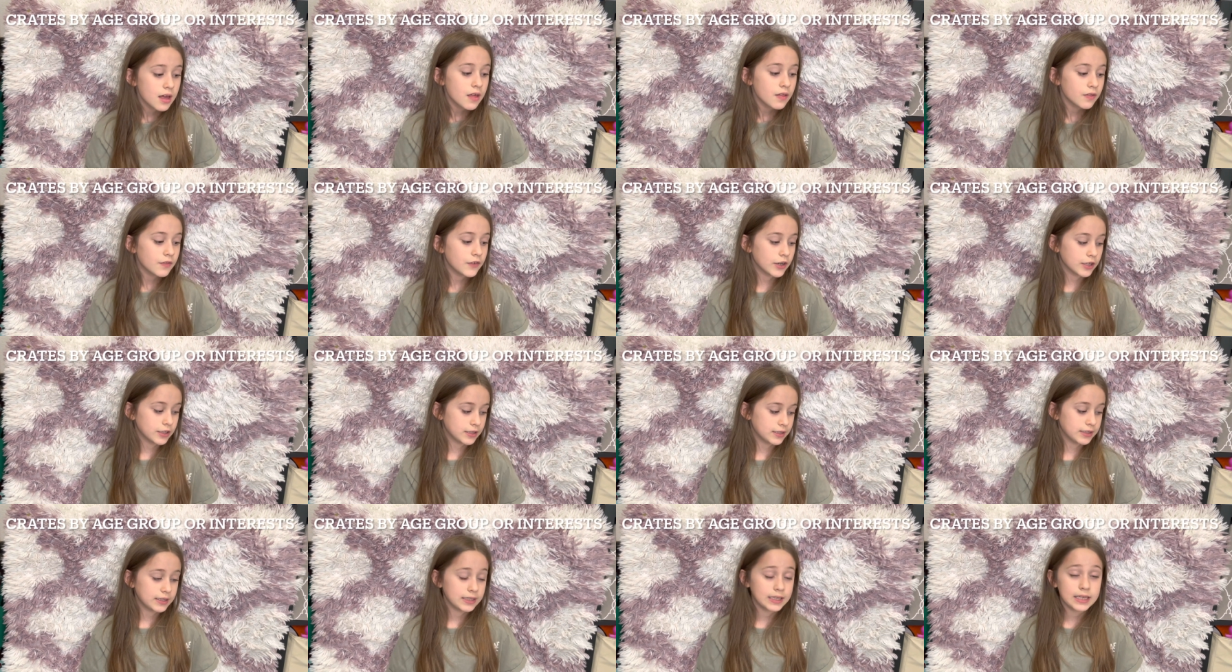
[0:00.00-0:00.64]

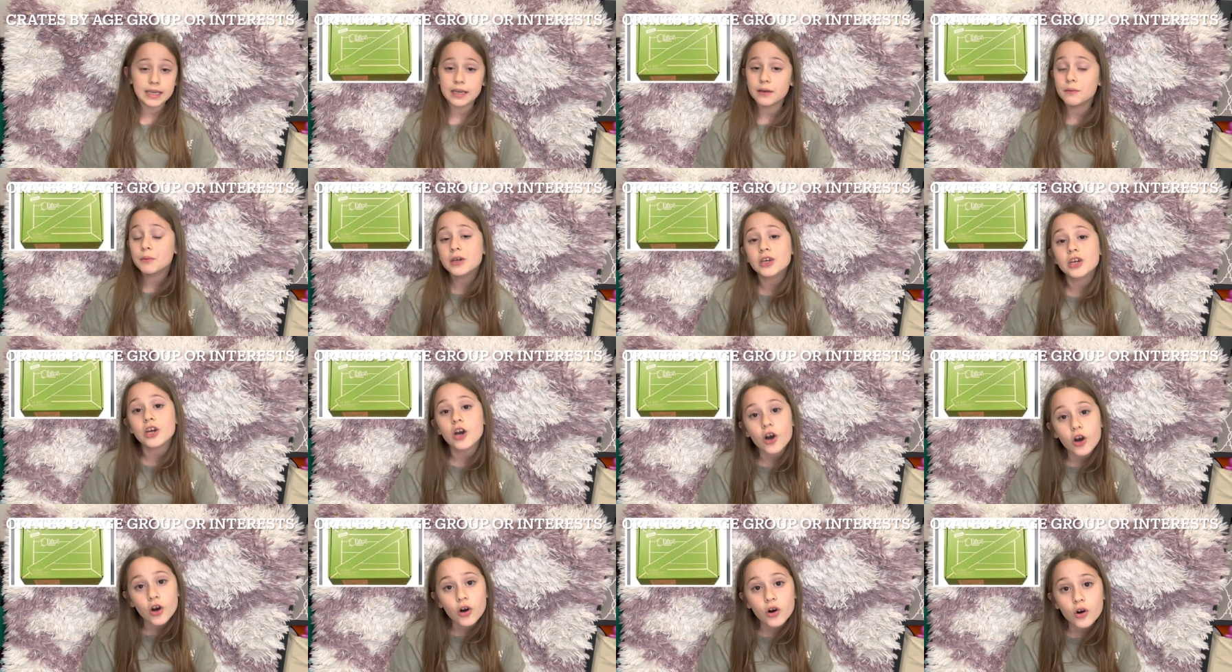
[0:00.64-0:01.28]
There's
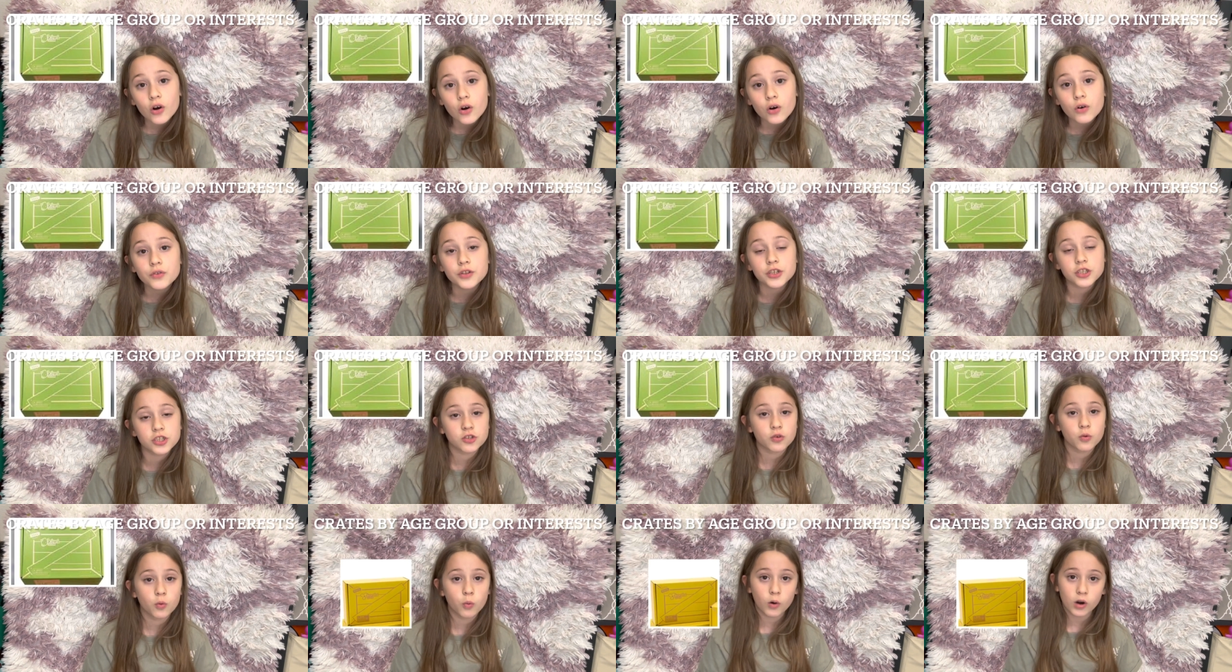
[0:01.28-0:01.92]
KiwiCo, there's
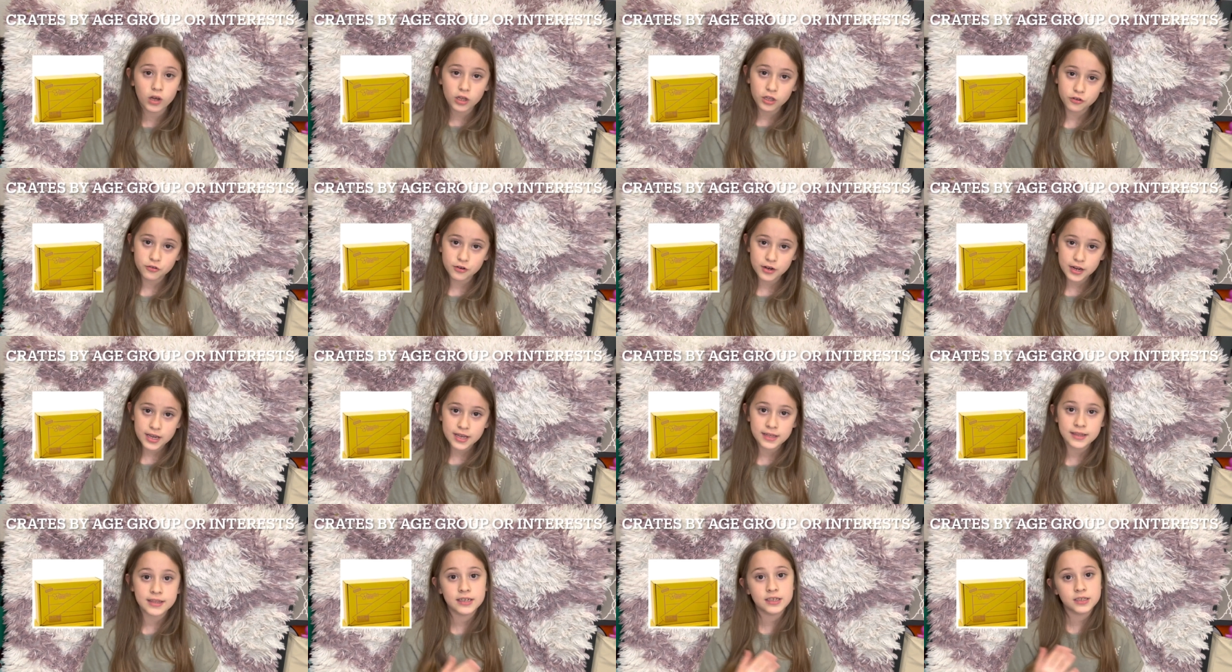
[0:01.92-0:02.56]
Koala
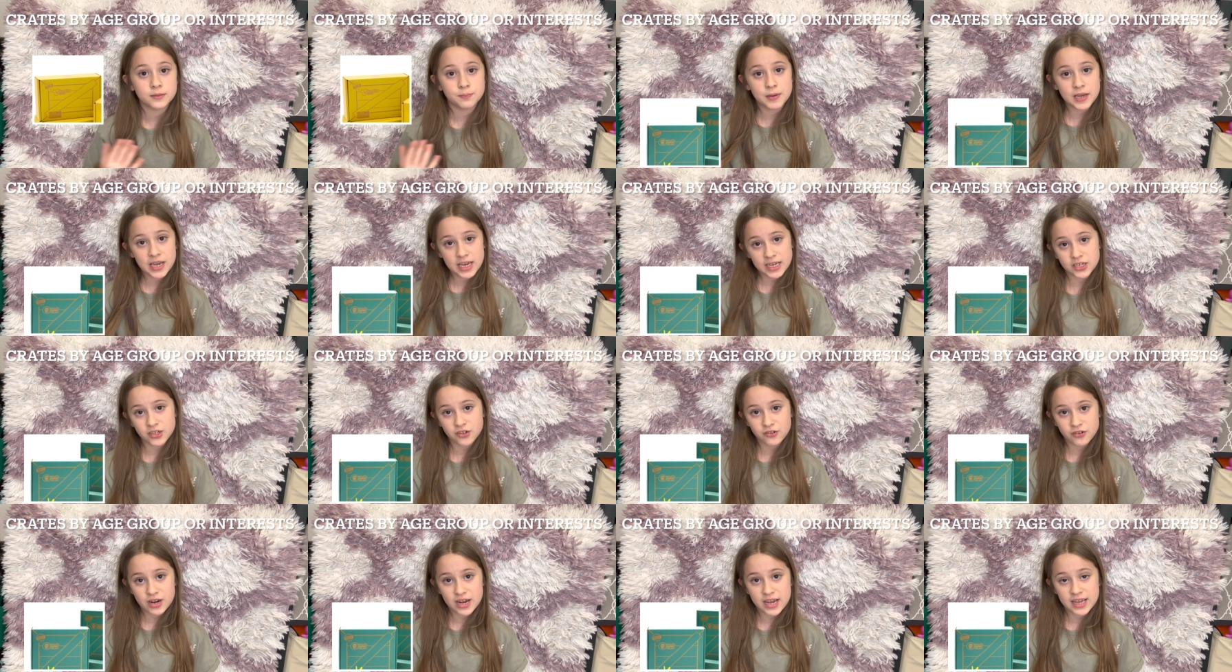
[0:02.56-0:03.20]
Crate, there's Panda
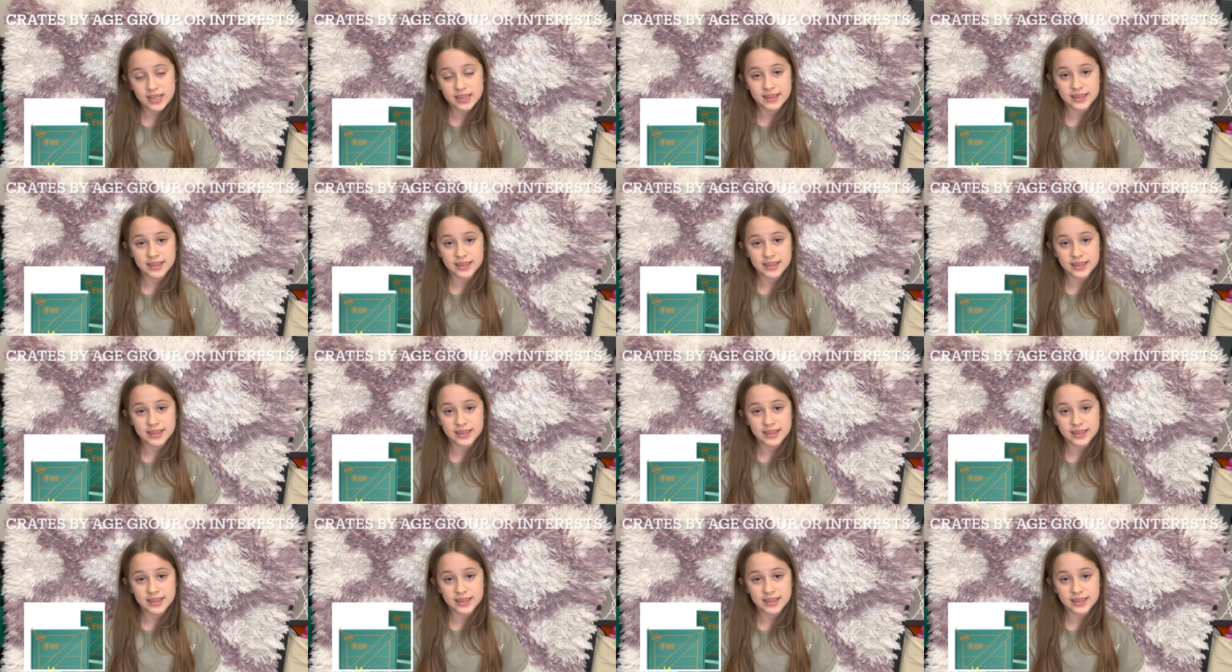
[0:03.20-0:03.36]
Crate,